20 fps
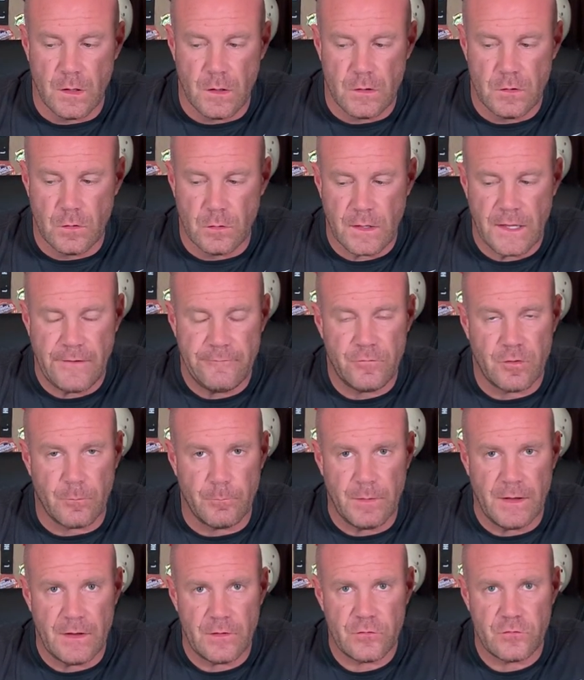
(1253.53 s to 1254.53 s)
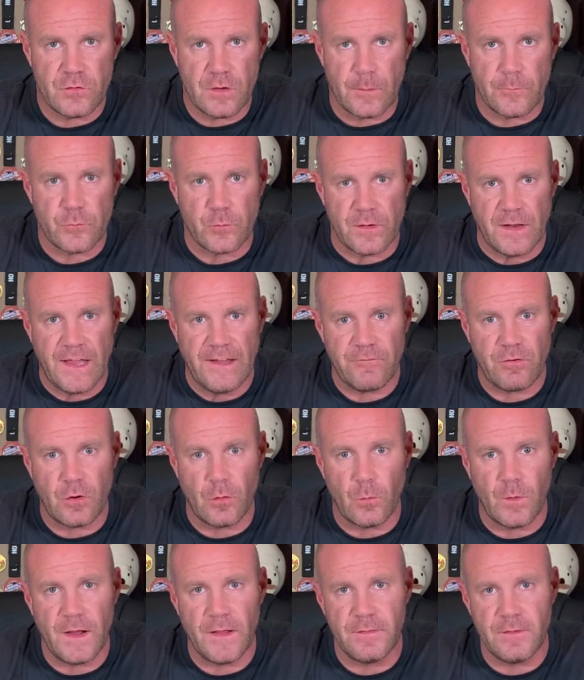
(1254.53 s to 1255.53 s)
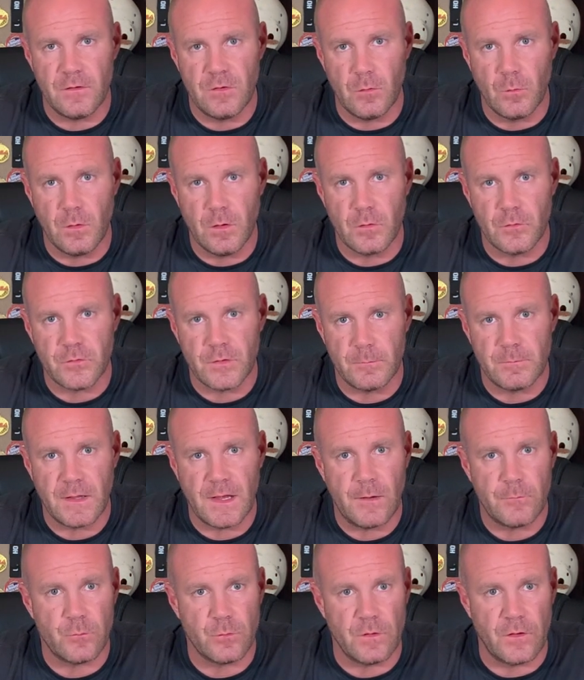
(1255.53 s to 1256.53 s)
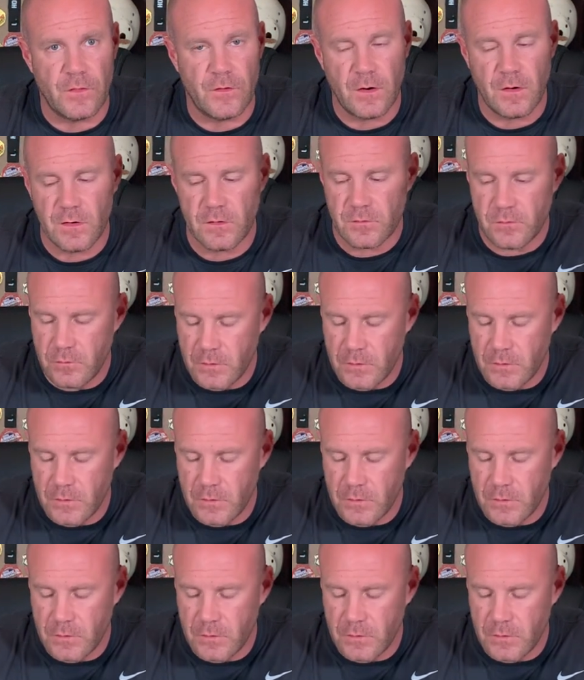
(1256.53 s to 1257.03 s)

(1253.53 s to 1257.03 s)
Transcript: You'll have your best jumps with heavier weight than you will sometimes with the 30s.